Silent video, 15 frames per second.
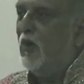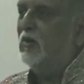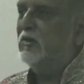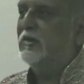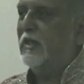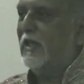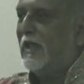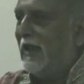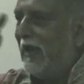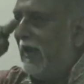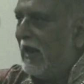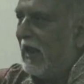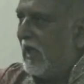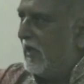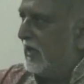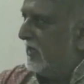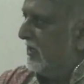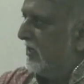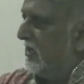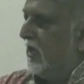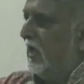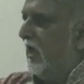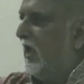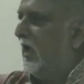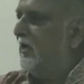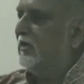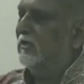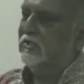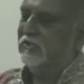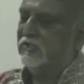both a line
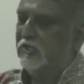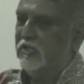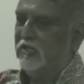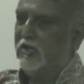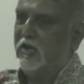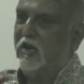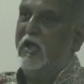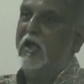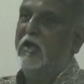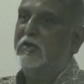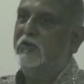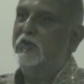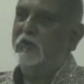and a circle are